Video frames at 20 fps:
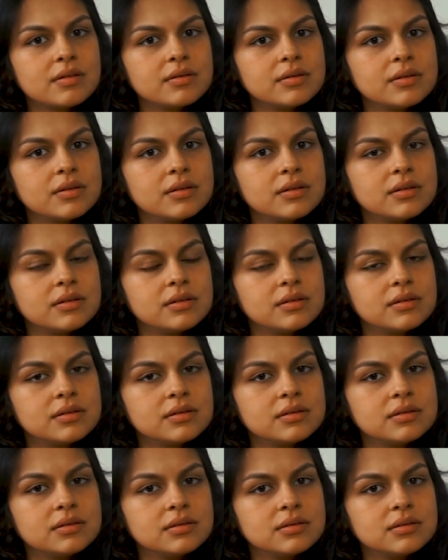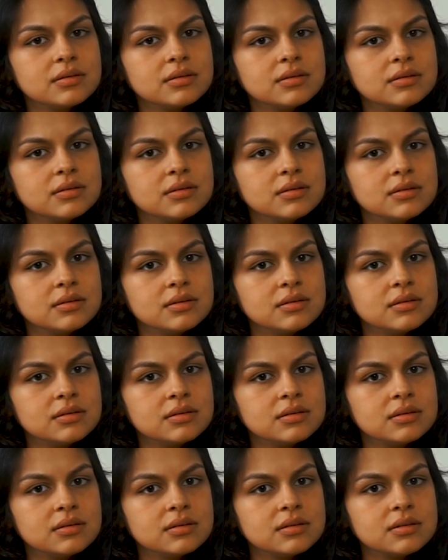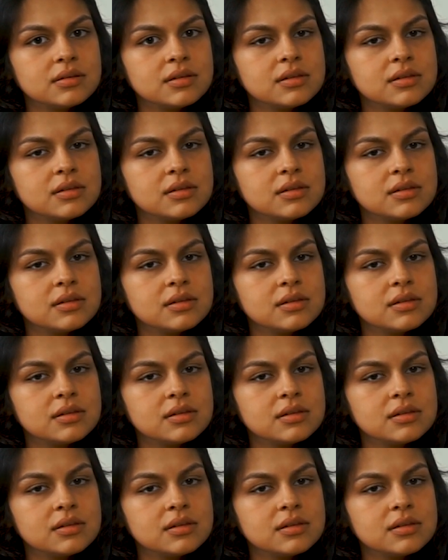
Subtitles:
[no speech]